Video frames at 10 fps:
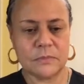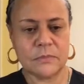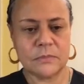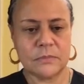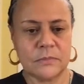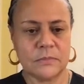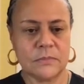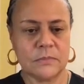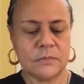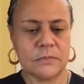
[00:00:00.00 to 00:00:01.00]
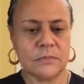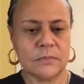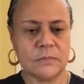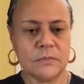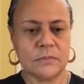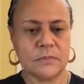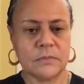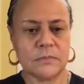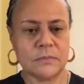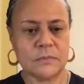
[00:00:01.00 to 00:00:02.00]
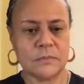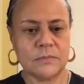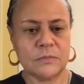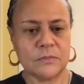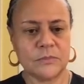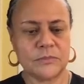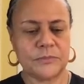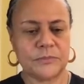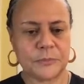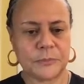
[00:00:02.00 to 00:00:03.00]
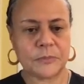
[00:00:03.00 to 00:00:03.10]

[no speech]